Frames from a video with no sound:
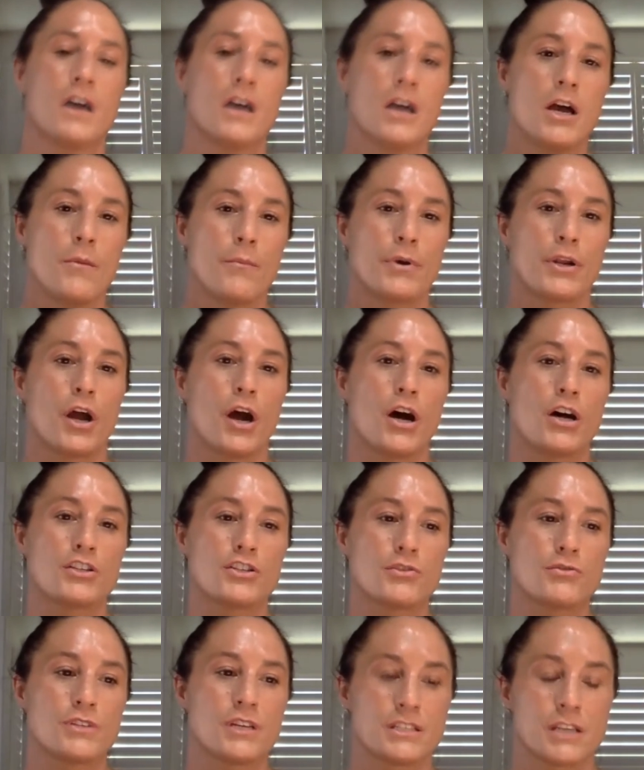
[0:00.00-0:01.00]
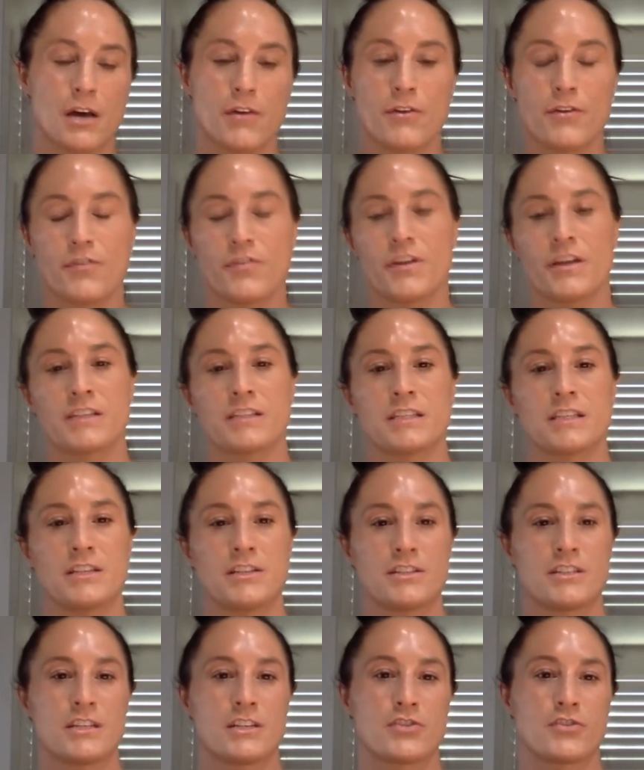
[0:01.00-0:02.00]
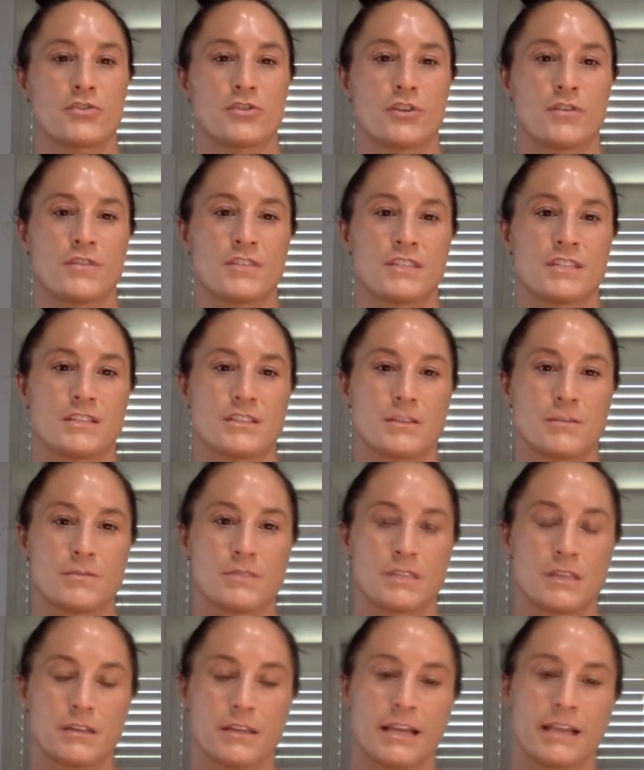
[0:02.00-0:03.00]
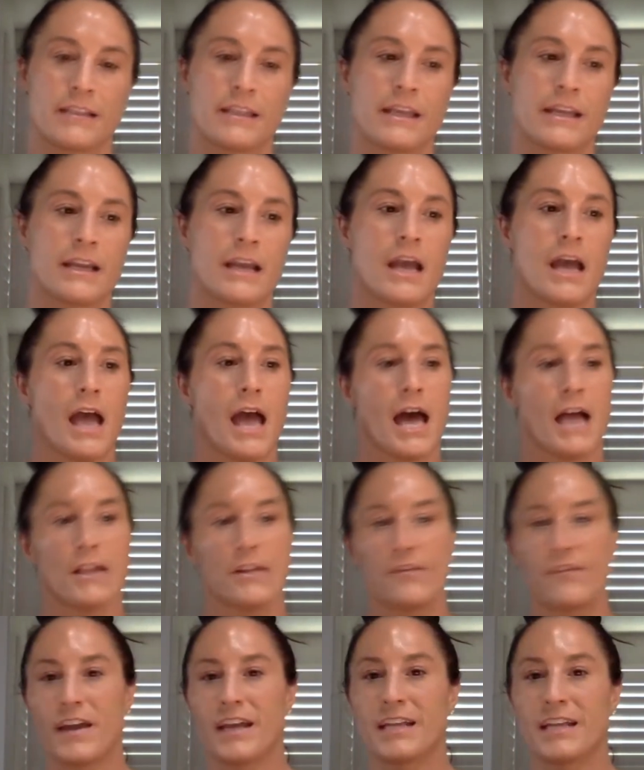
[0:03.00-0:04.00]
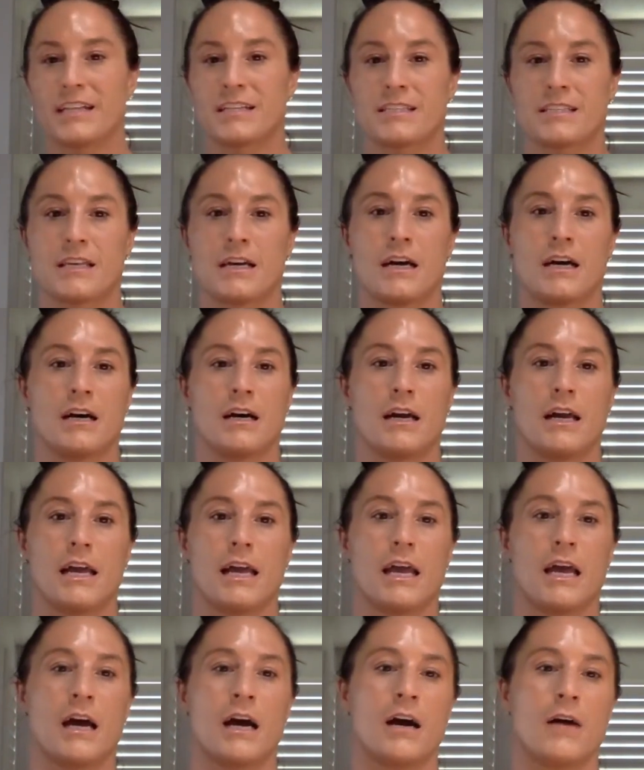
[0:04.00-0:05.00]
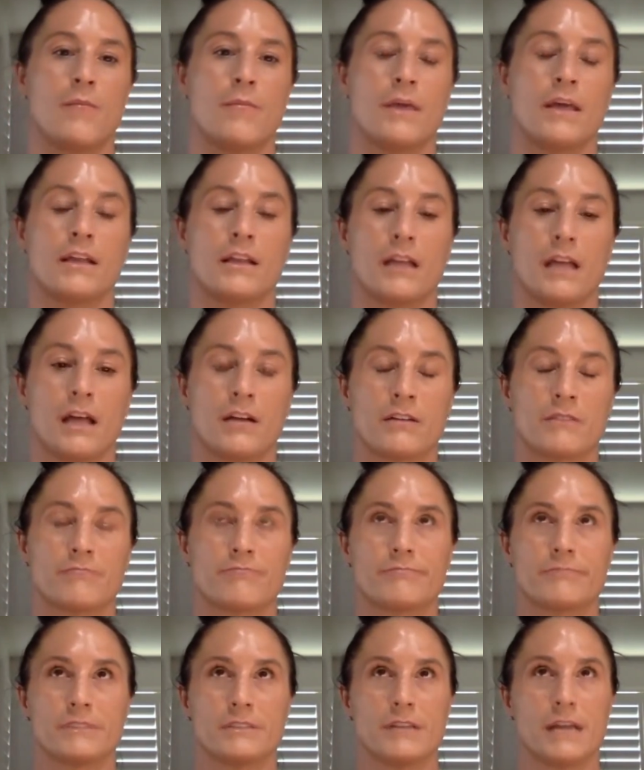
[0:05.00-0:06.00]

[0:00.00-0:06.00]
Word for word: But it also does other things in the central nervous system, so like like elevates the um, el- el-